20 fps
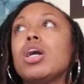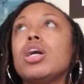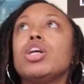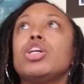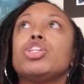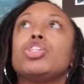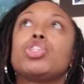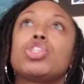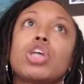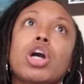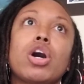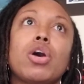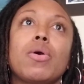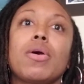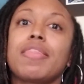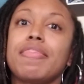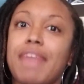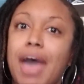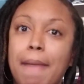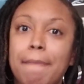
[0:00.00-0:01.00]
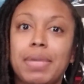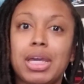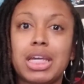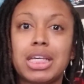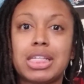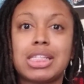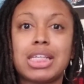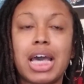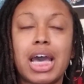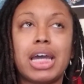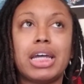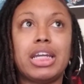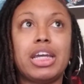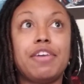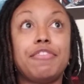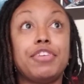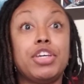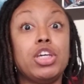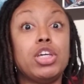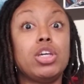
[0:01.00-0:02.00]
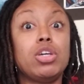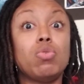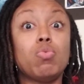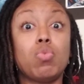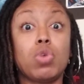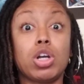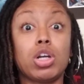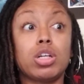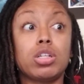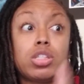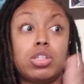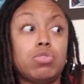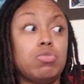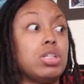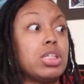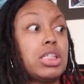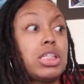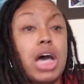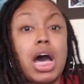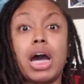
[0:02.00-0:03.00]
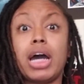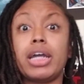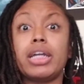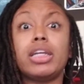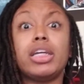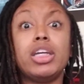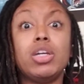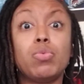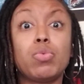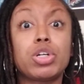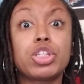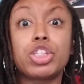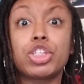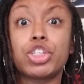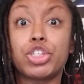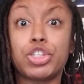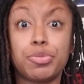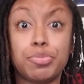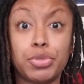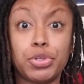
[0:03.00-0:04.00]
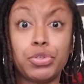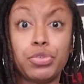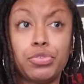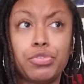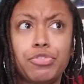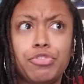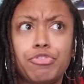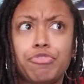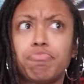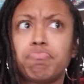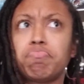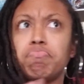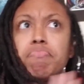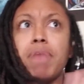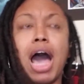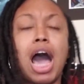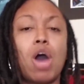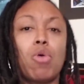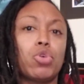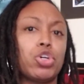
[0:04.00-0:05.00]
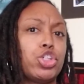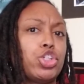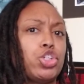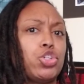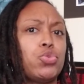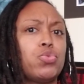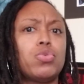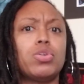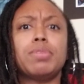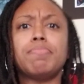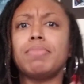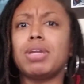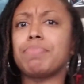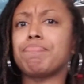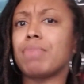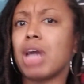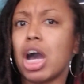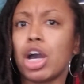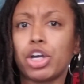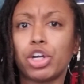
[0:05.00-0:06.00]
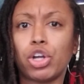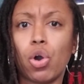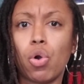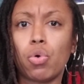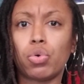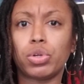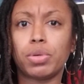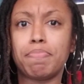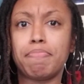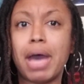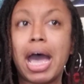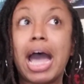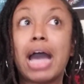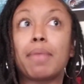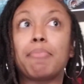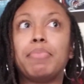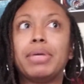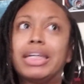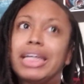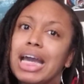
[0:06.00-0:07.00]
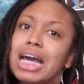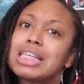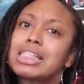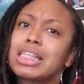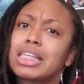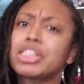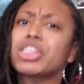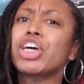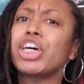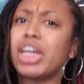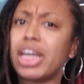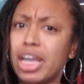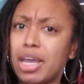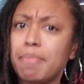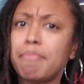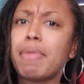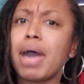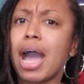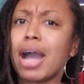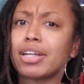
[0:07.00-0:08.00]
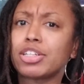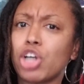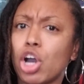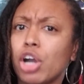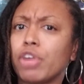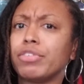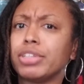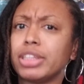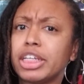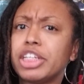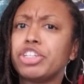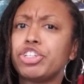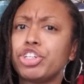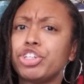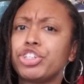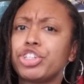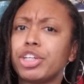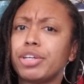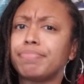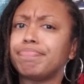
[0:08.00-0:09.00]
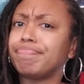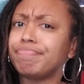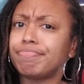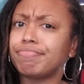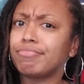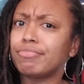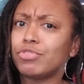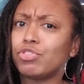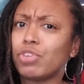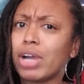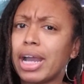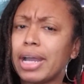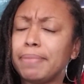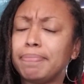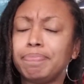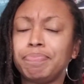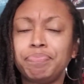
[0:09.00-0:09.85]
So that being said, if he were to decide he wants to move, power to him. And I'm not gonna hold him back. But yes, that's gonna impact our relationship, right?